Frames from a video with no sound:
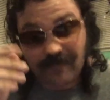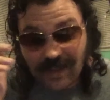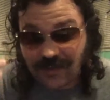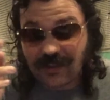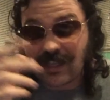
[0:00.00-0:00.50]

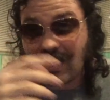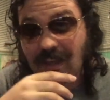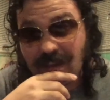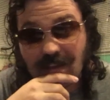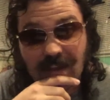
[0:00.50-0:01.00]
That's
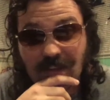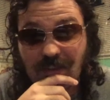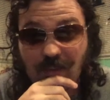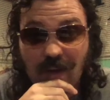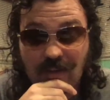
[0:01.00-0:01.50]
he. That's
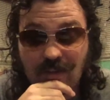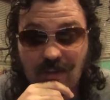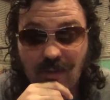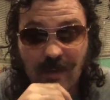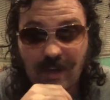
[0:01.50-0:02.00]
his right
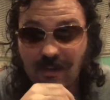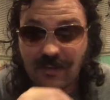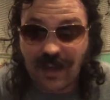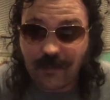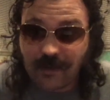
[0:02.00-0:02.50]
to. I'm not gonna
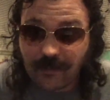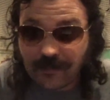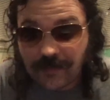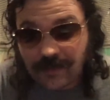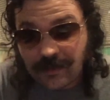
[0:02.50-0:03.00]
stop him.
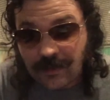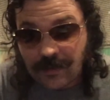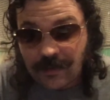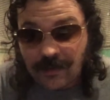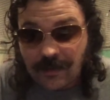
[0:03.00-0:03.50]

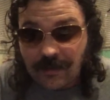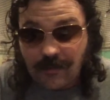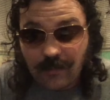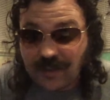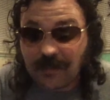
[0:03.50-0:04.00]

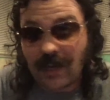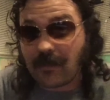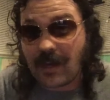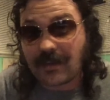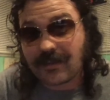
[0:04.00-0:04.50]
But to me, I'm
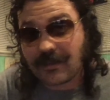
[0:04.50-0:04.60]
not.